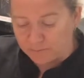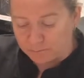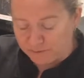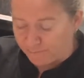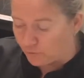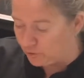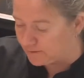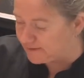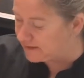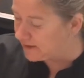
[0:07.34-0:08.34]
Before you
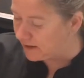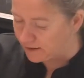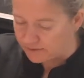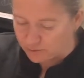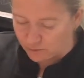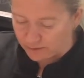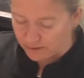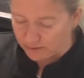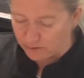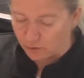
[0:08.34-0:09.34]
start
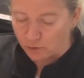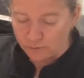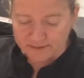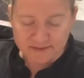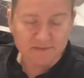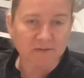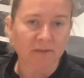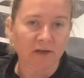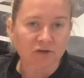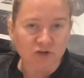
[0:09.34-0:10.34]
cooking, you always have to
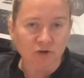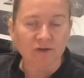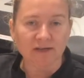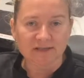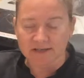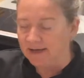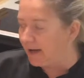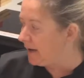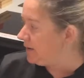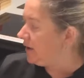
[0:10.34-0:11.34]
make sure yet
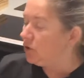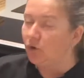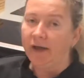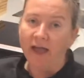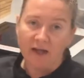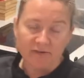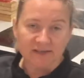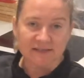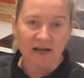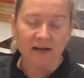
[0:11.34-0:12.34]
again that your hair is
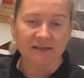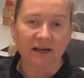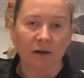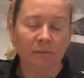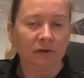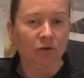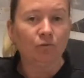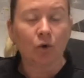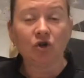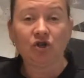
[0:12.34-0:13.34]
tied up, you
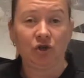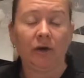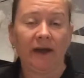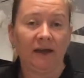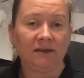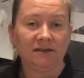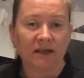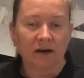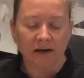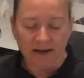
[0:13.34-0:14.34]
washed your hands
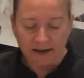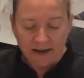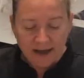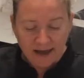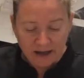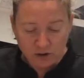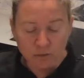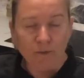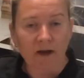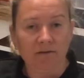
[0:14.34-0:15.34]
thoroughly, and you're
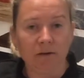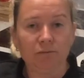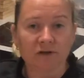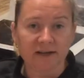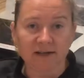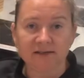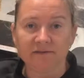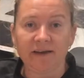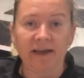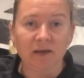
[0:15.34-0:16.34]
wearing protective
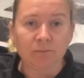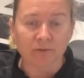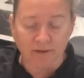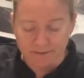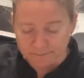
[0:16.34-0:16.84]
apron.